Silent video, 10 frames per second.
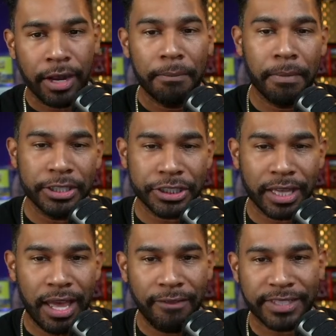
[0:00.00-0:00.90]
Much
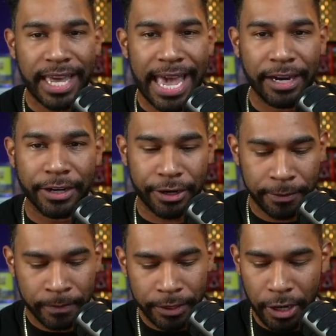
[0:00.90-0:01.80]
love to Edgar.
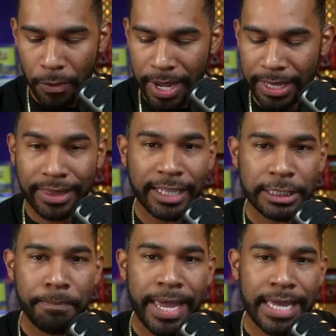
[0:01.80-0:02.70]
You know what? Let's
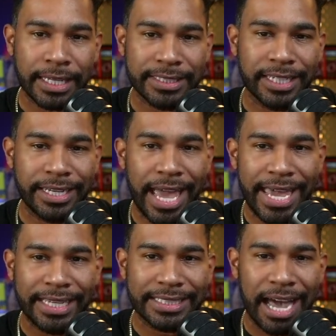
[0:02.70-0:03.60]
make
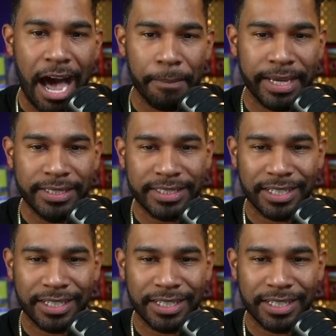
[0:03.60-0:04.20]
today's comment.